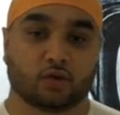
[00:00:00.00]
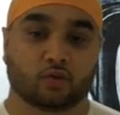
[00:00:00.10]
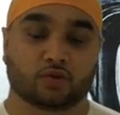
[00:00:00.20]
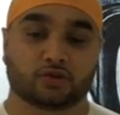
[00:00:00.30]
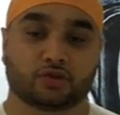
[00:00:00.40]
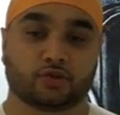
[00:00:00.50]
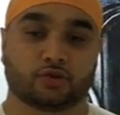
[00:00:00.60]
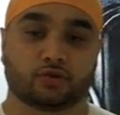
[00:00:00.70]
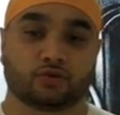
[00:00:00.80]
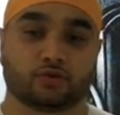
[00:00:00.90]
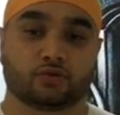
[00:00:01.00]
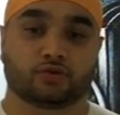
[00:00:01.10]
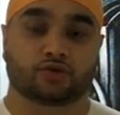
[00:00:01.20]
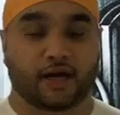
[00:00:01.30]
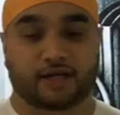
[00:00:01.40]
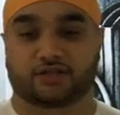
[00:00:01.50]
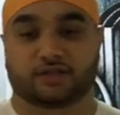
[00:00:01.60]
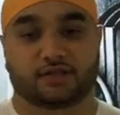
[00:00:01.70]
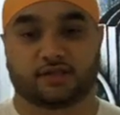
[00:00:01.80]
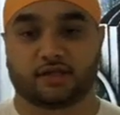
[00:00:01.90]
was to trash
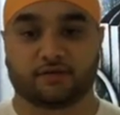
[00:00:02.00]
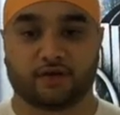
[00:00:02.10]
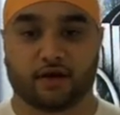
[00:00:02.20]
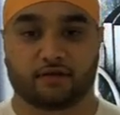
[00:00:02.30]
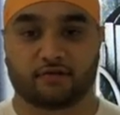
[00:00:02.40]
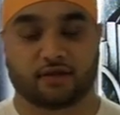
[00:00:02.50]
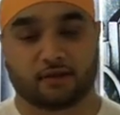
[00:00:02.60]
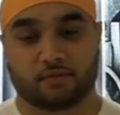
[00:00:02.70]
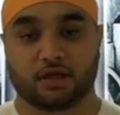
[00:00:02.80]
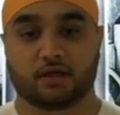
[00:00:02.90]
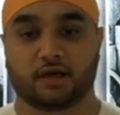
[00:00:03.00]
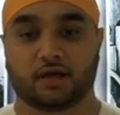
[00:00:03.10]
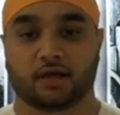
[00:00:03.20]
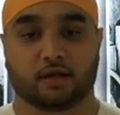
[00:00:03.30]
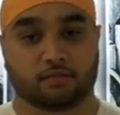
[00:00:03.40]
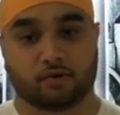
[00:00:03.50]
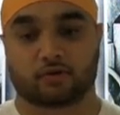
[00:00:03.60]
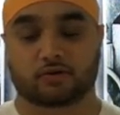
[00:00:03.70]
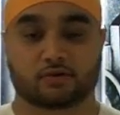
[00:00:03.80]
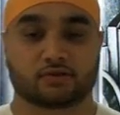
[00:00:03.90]
the Sikh faith in the media, in
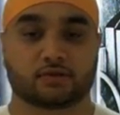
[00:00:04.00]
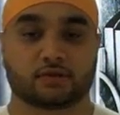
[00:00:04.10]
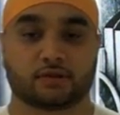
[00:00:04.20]
books,